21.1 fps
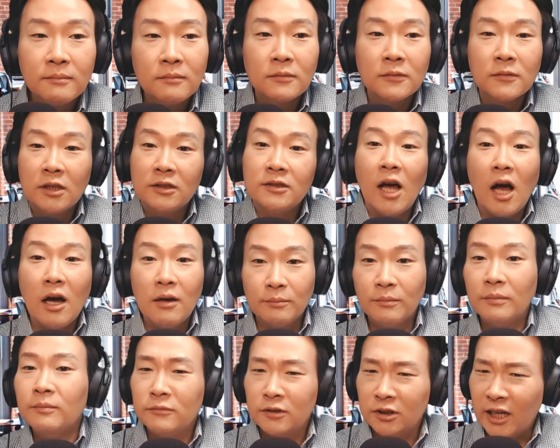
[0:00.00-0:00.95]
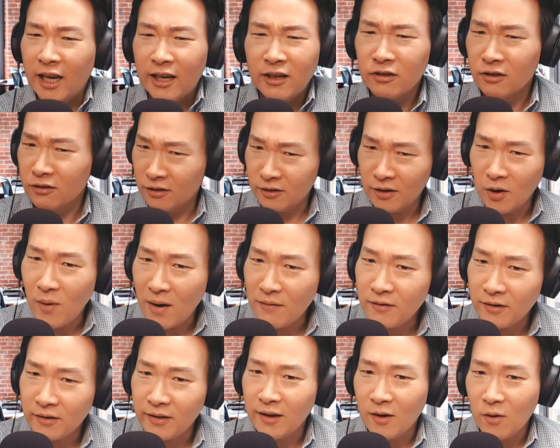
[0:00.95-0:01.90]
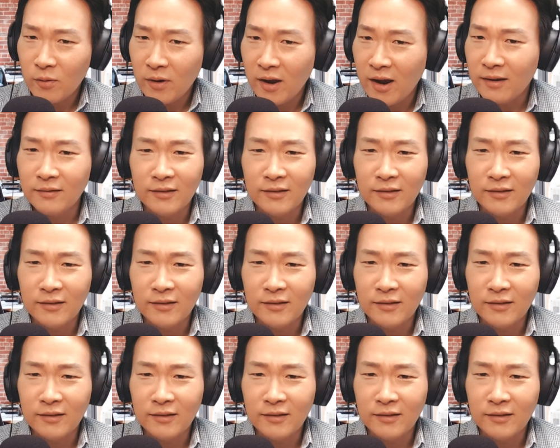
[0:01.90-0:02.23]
Because janitors know everything, okay?